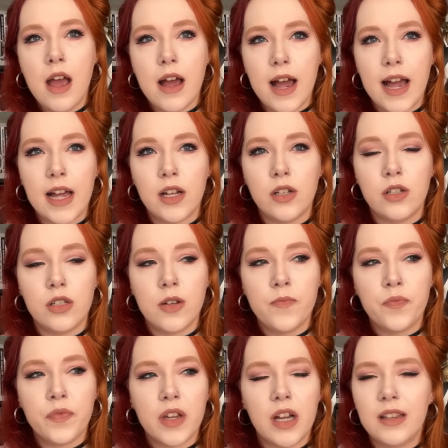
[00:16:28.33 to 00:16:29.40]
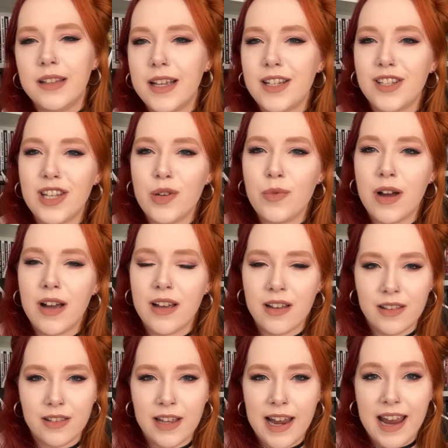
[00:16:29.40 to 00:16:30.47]
And unless you
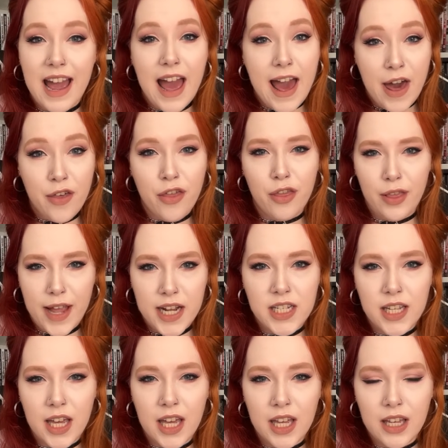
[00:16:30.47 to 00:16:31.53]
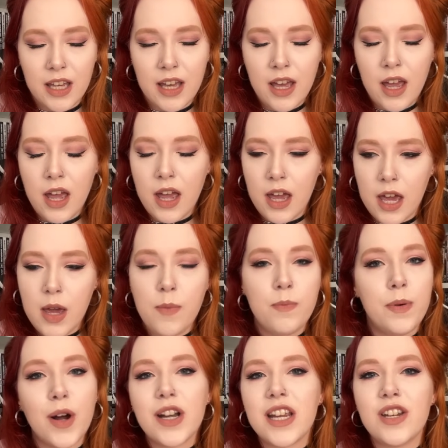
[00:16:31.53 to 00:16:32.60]
are, like, athletic, he
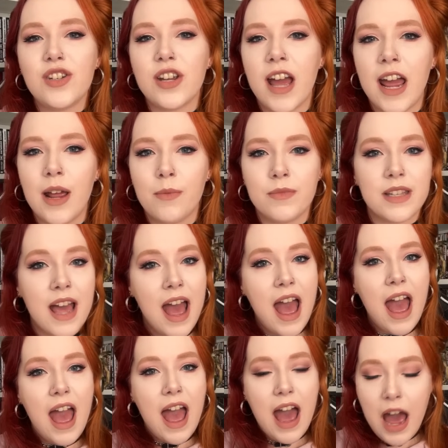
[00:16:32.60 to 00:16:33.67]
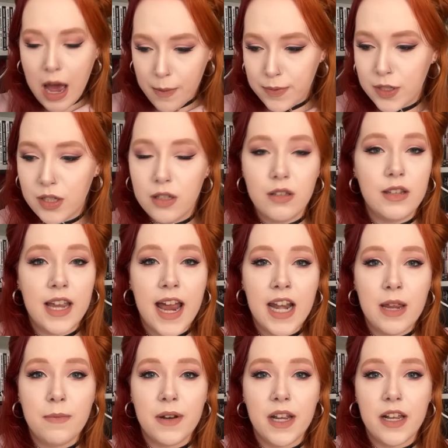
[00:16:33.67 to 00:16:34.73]
body shames absolutely
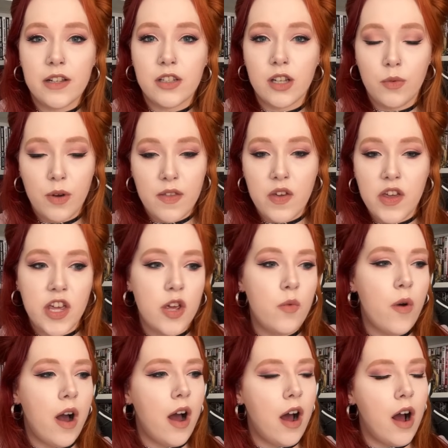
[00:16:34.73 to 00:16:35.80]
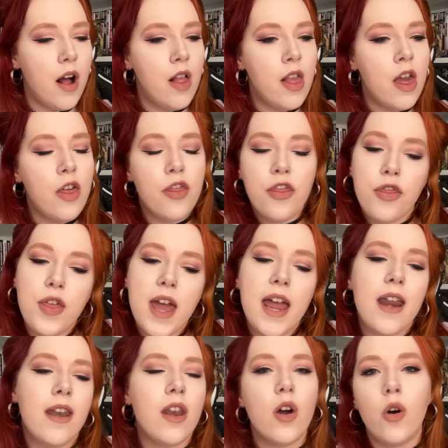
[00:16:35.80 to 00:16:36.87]
anybody. So whether you are
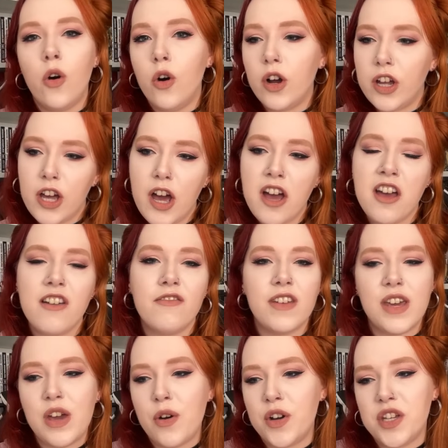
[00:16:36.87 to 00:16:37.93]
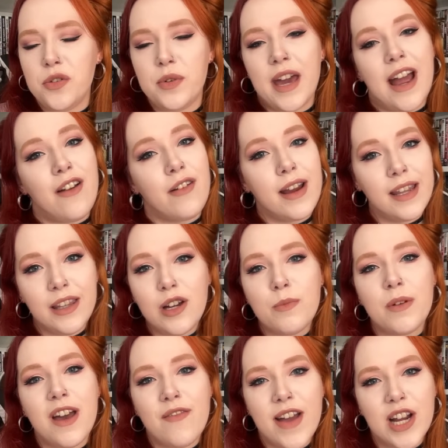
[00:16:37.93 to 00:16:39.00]
thin or curvy, or you carry a little
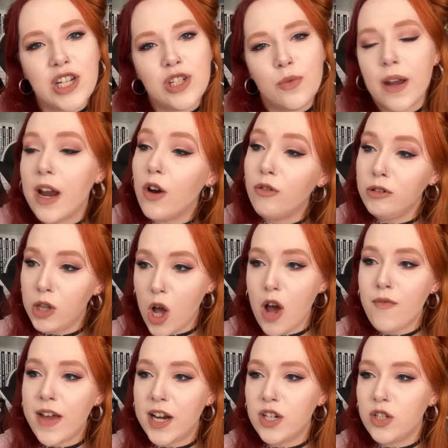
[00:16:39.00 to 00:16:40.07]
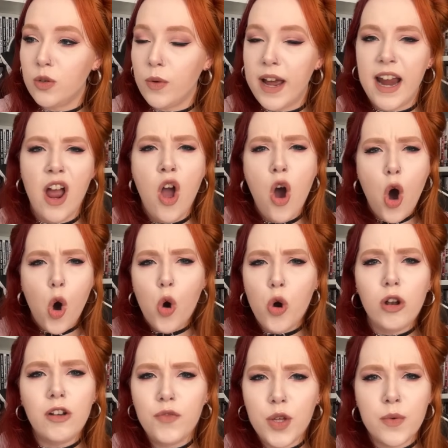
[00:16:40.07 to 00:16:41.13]
bit of extra weight or a lot of extra weight,
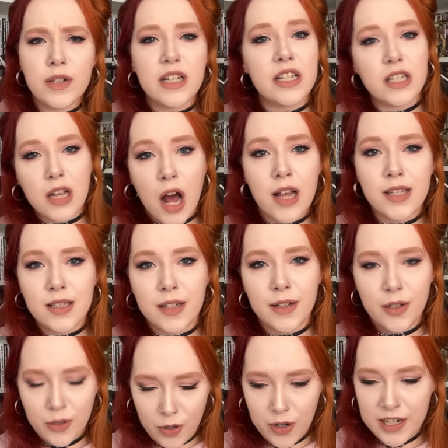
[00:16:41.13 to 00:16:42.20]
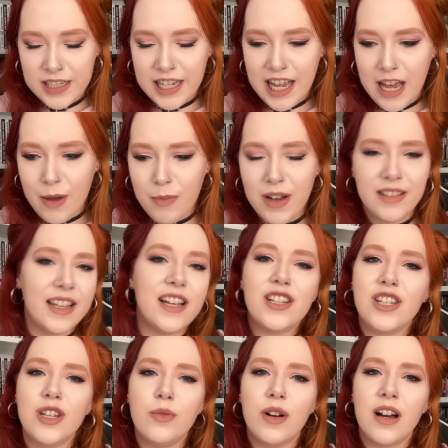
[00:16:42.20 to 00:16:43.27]
all of you are disgusting, according to him,
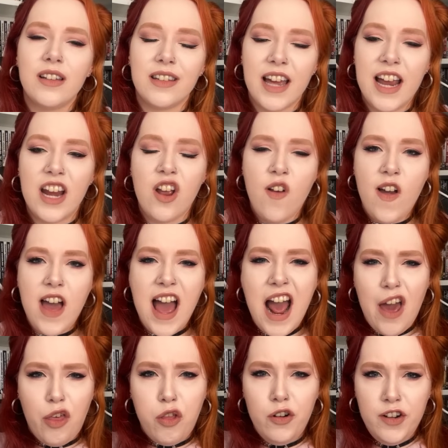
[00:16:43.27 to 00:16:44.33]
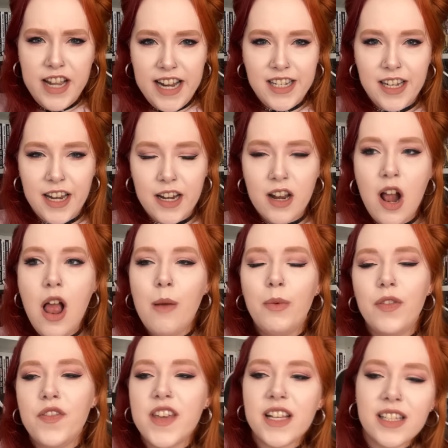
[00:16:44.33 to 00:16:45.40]
unless you are, like, athletic.
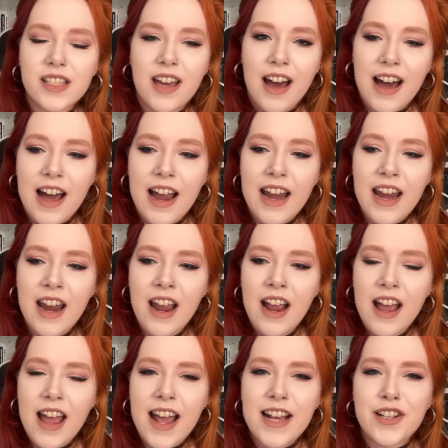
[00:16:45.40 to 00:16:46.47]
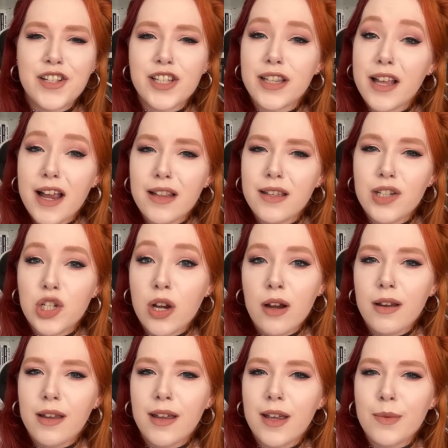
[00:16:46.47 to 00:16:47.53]
But this guy is slightly
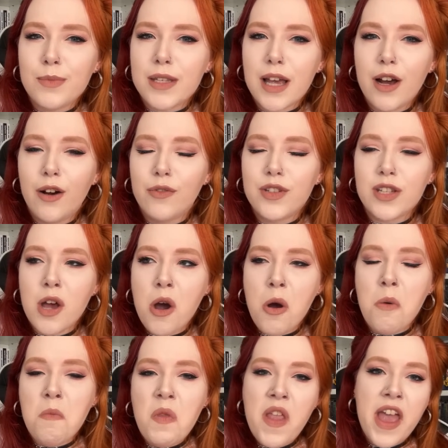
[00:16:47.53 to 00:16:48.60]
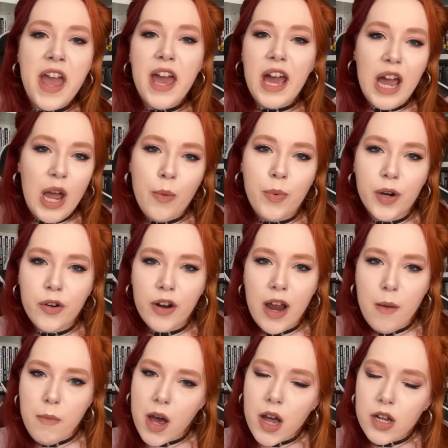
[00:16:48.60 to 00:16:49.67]
chunky himself, so
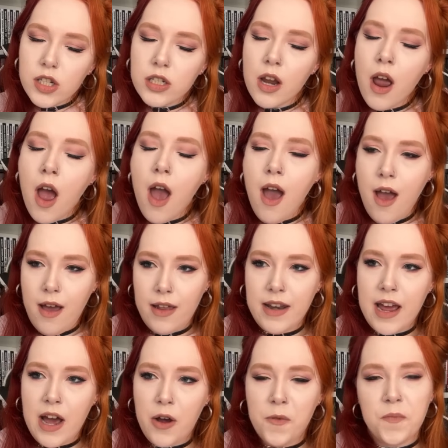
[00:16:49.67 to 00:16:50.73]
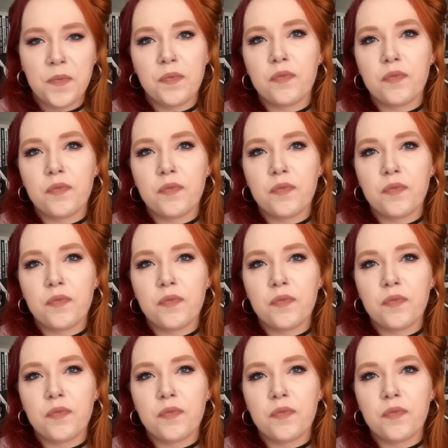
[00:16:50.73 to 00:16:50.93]
hypocrite much? Now,